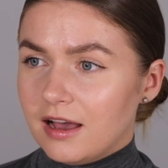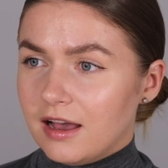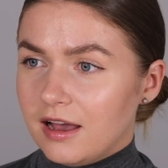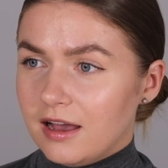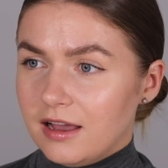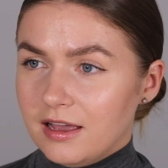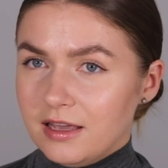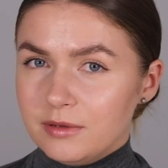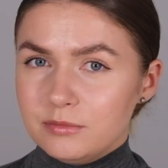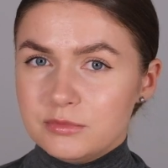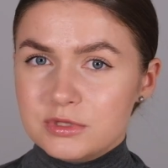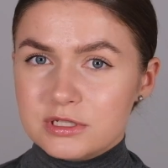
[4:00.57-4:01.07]

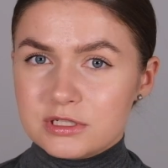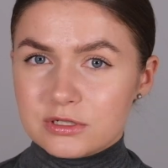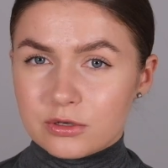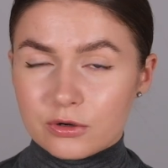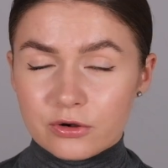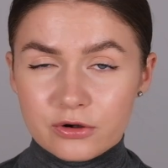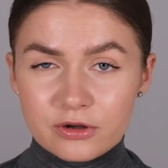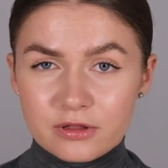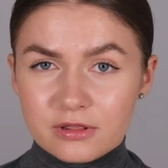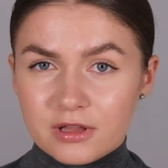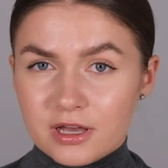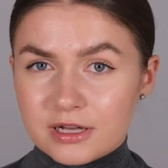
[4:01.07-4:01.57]
I'm
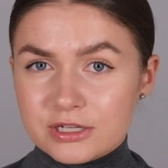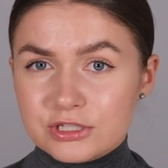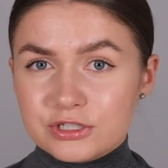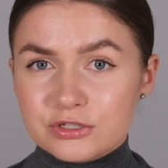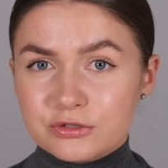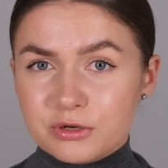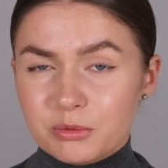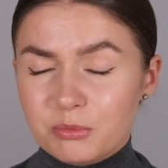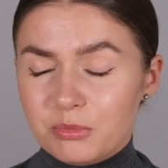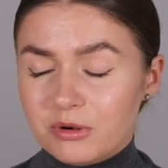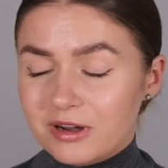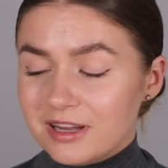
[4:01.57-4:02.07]
sorry,
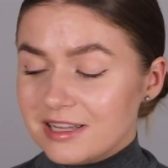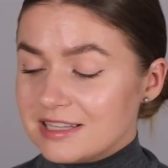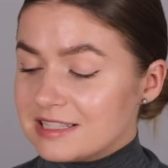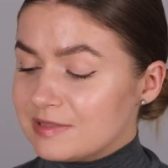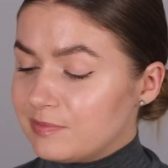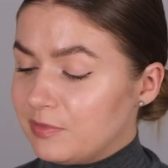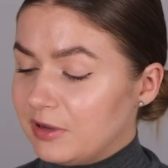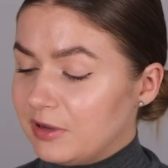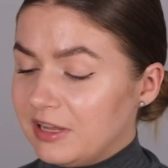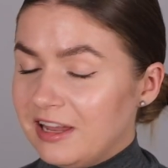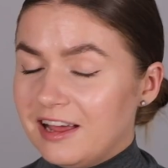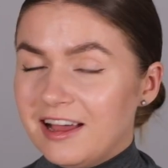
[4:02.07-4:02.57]
luxury brands,
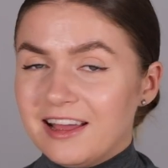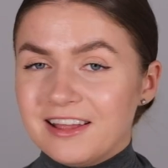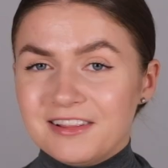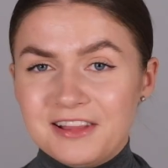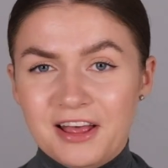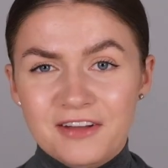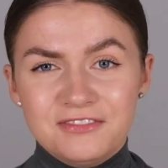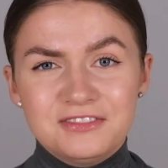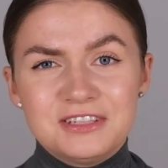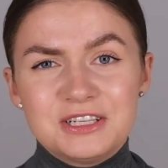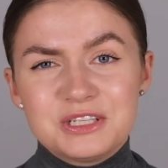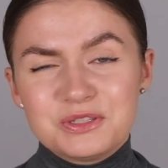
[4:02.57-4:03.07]
but I
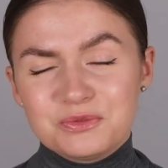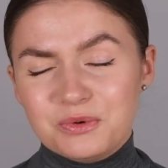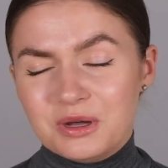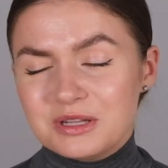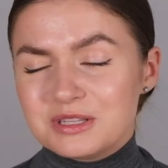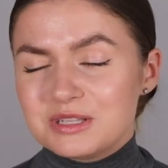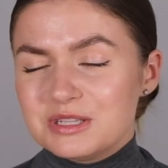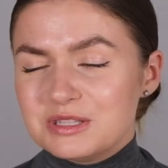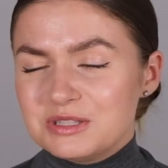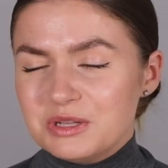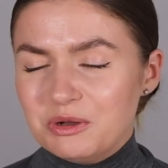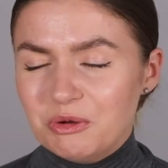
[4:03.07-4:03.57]
love this one
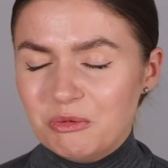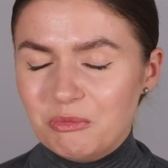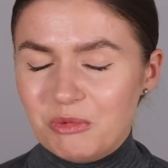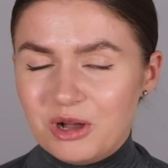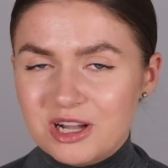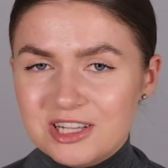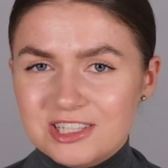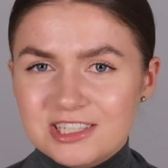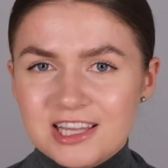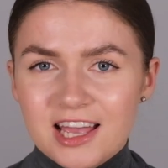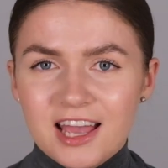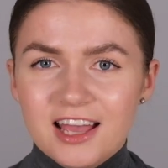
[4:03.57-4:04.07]
so
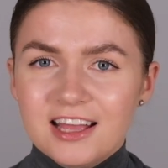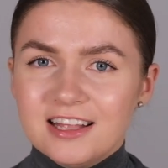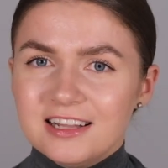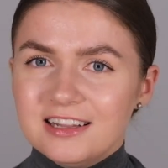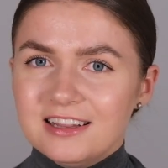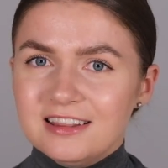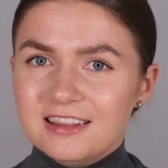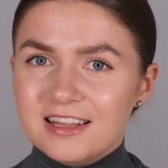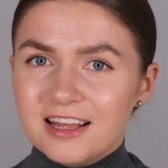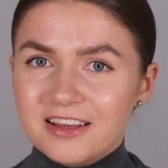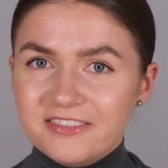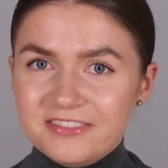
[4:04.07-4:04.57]
much.
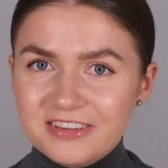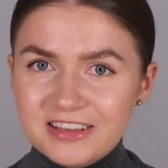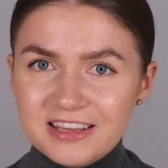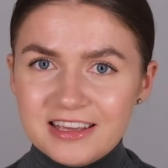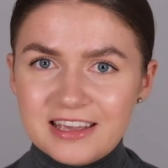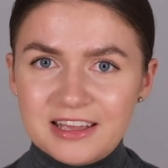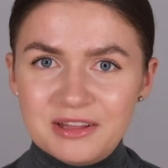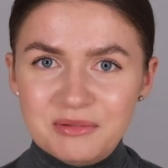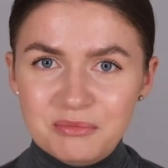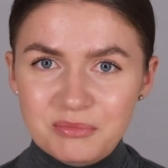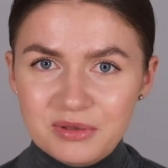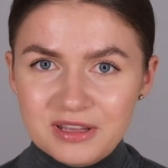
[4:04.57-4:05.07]
Nothing
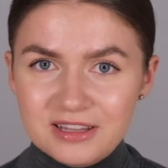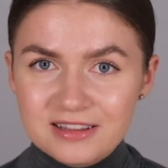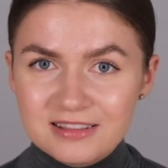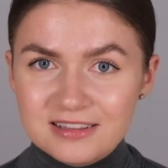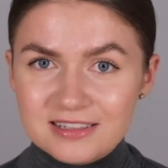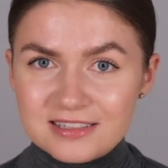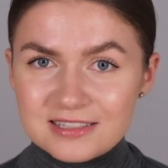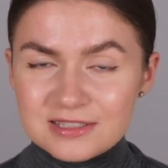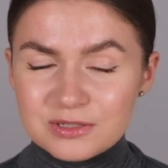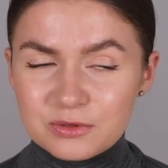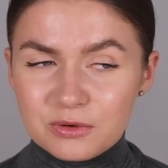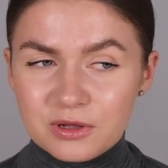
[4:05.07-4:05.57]
can beat
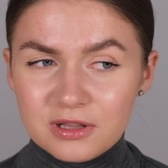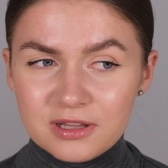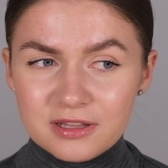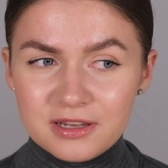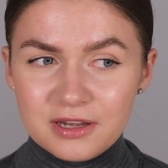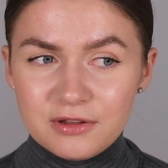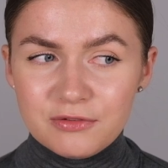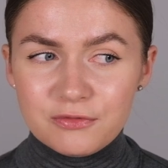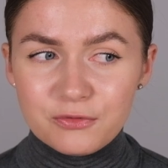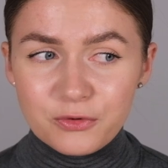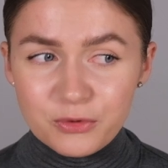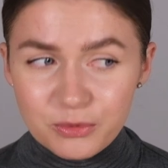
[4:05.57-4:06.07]
this quality
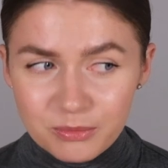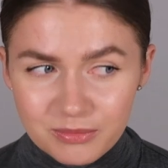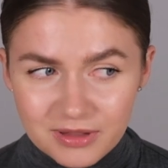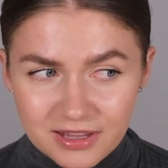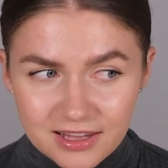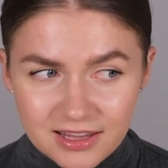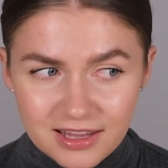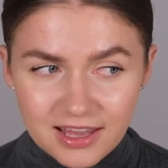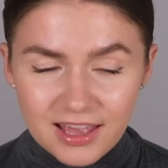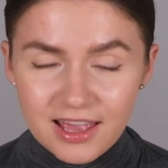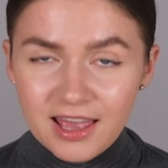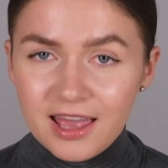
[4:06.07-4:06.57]
for
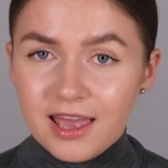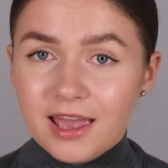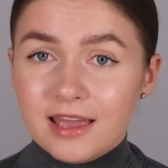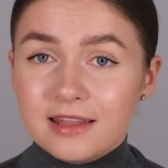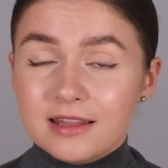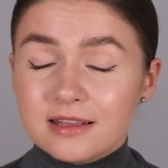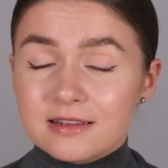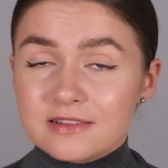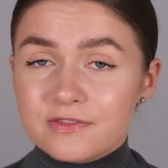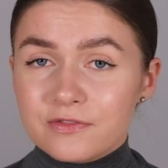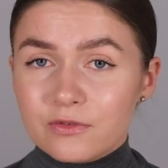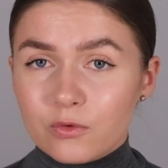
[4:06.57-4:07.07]
me, and
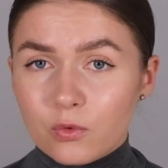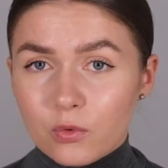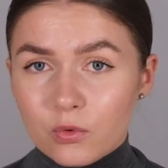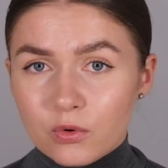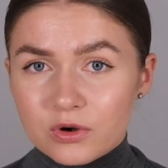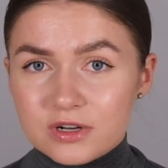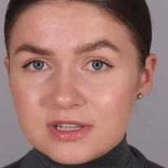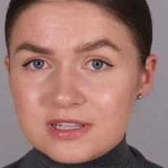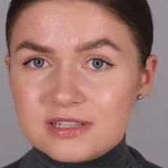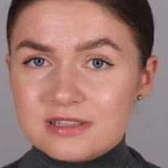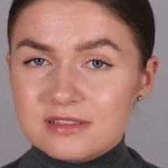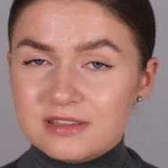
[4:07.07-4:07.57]
of
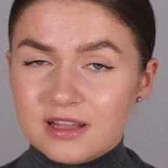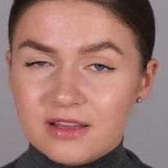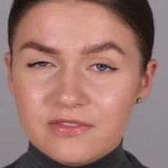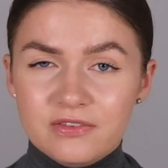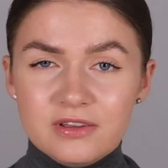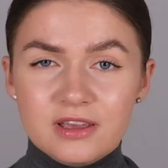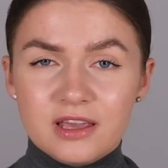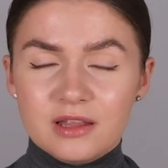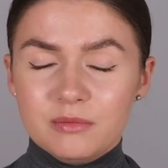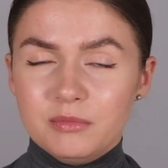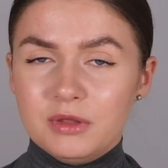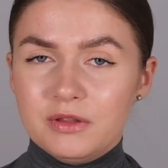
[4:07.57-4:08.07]
course nothing
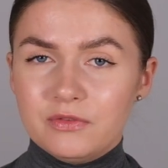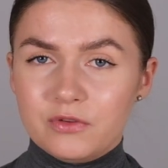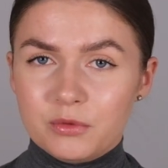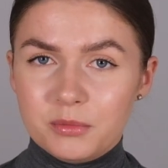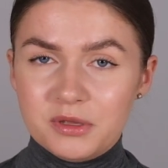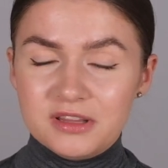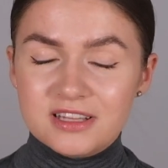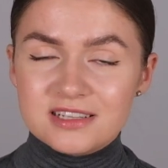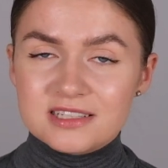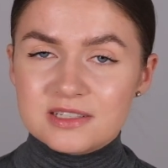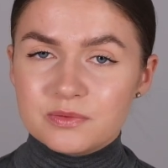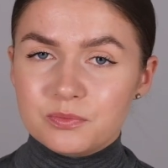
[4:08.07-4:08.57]
can beat for me
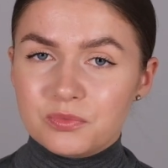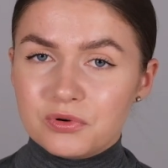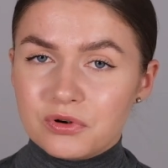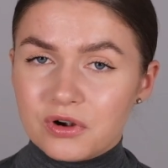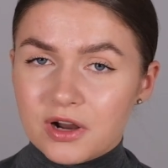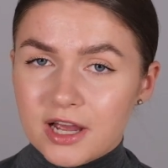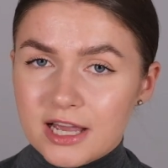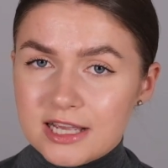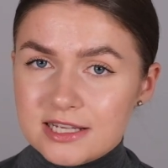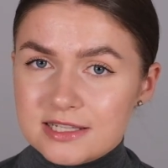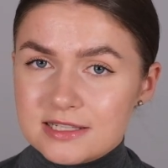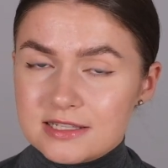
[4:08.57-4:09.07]
this
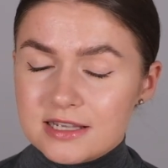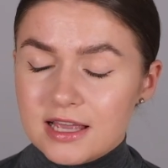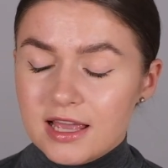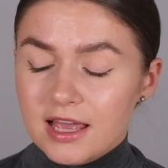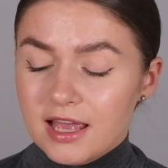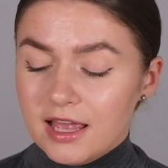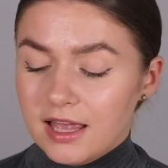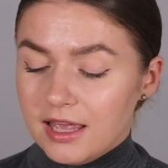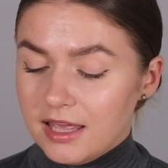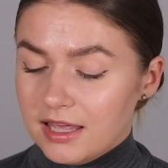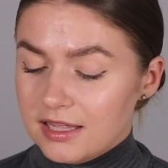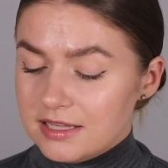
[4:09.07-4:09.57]
price.
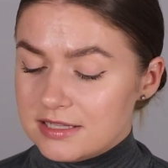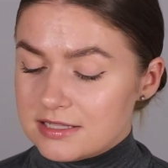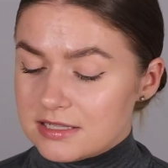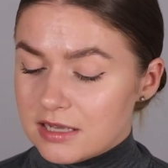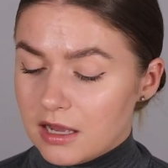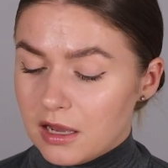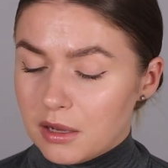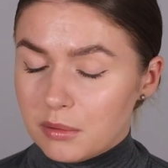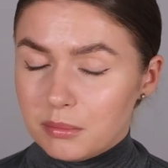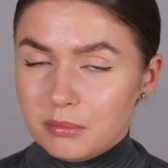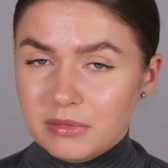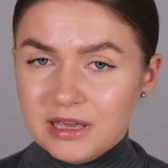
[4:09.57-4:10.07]
It's
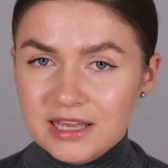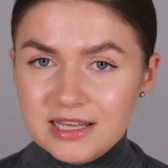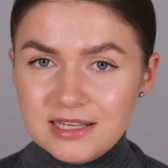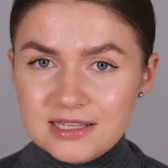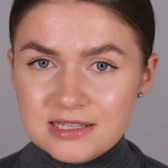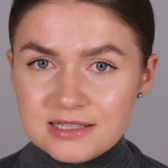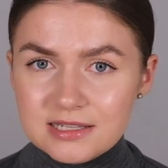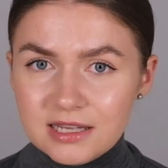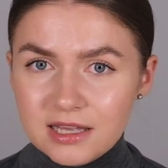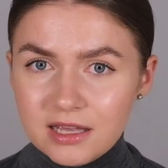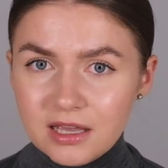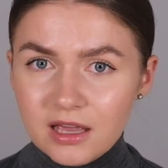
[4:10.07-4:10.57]

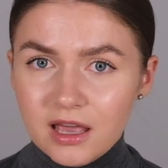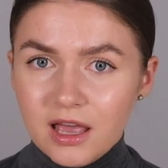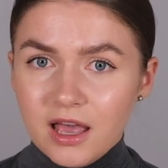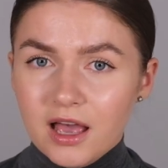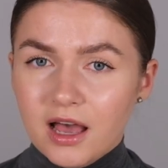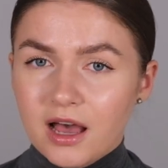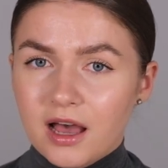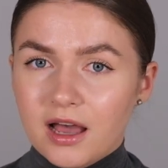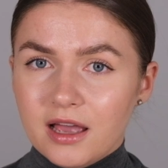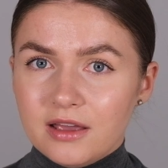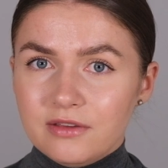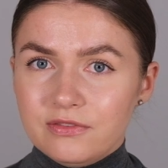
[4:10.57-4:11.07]
amazing.
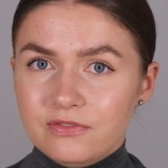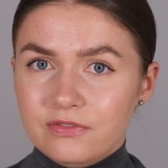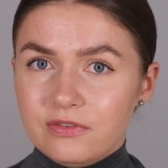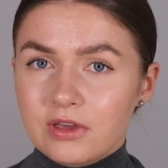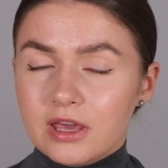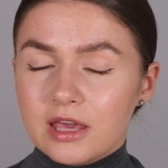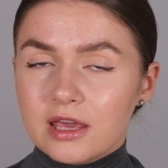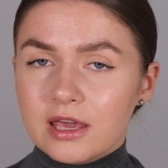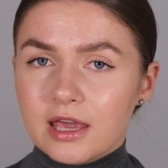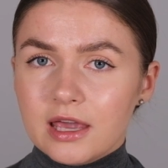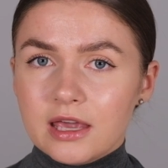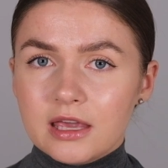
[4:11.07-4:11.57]
I
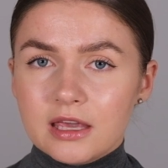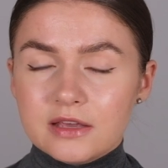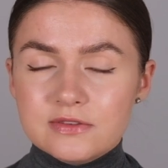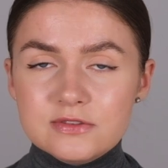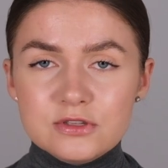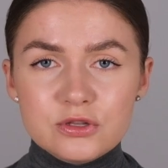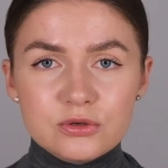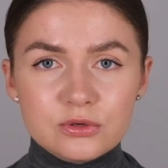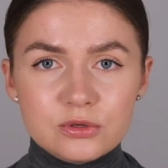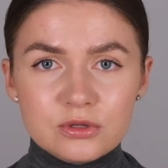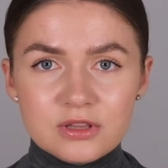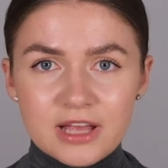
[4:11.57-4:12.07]
think it gives
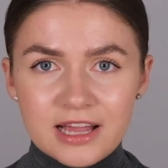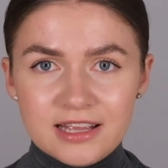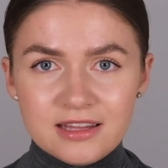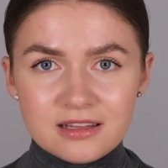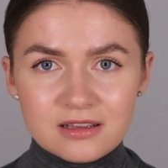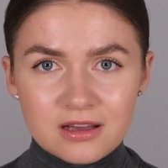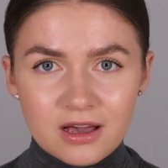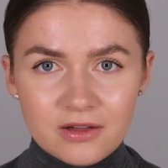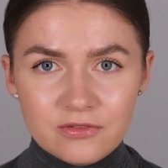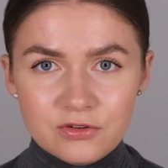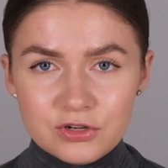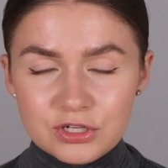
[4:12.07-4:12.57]
you light
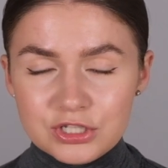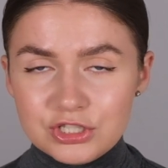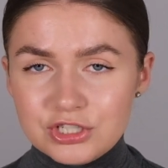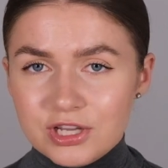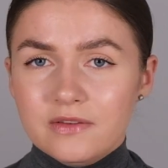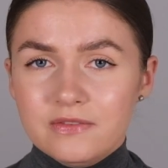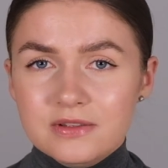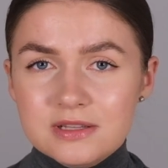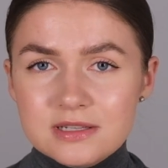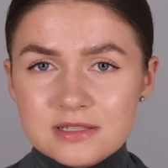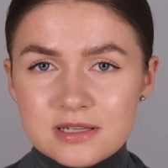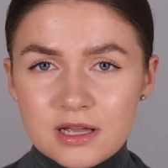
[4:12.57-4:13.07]
coverage,
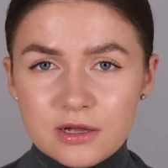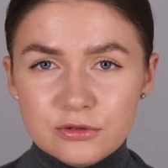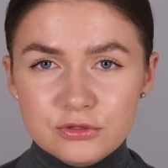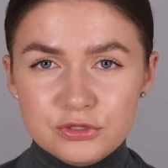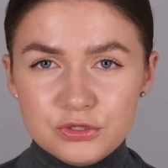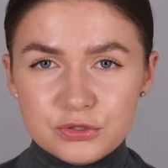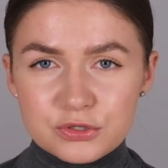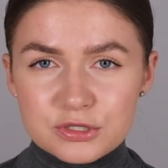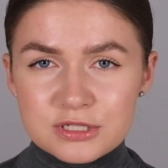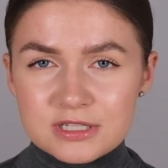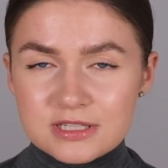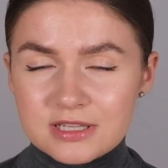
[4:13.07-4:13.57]
evens out
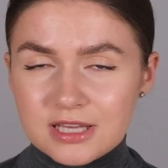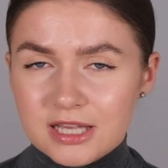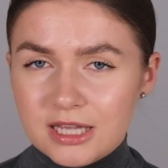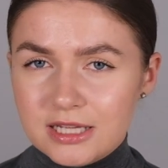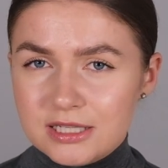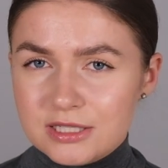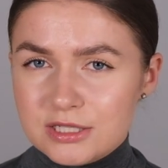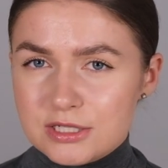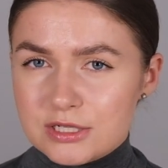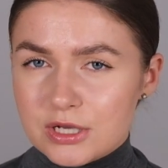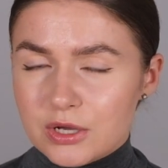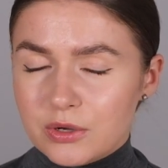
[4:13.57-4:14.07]
your
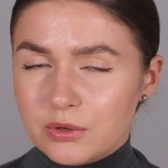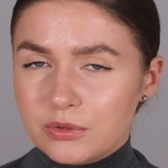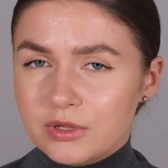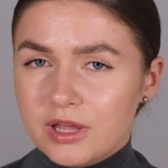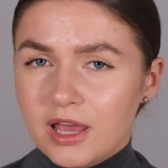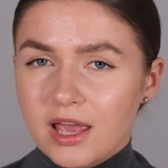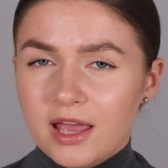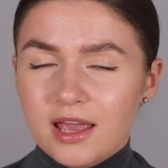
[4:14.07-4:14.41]
skin tone,